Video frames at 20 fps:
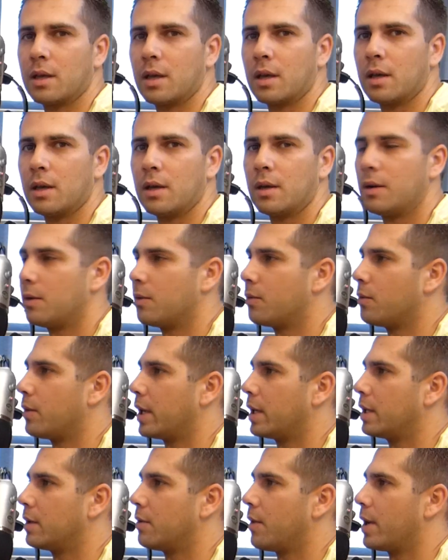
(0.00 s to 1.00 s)
uh,
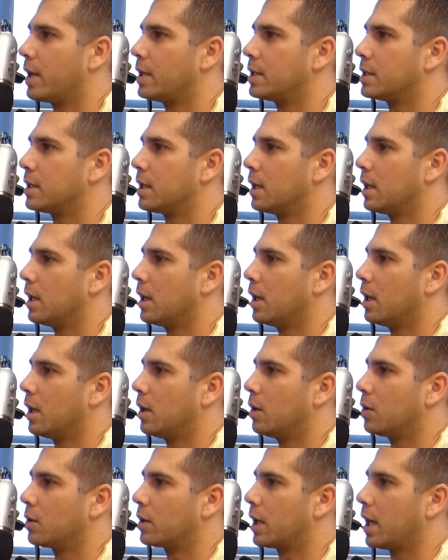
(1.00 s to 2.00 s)
RAID arrays.
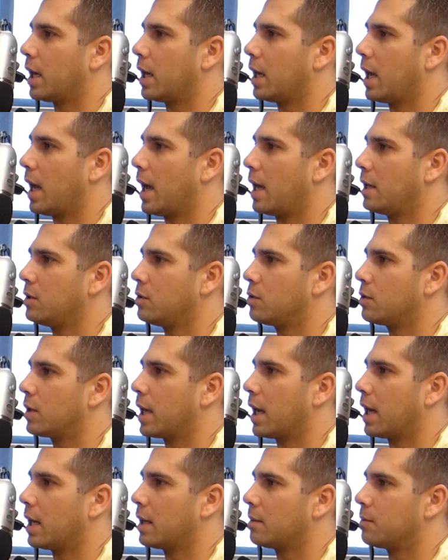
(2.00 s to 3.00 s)
Okay, and you
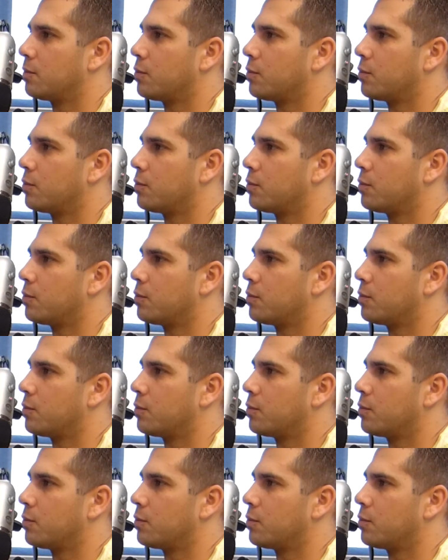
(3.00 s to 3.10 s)
can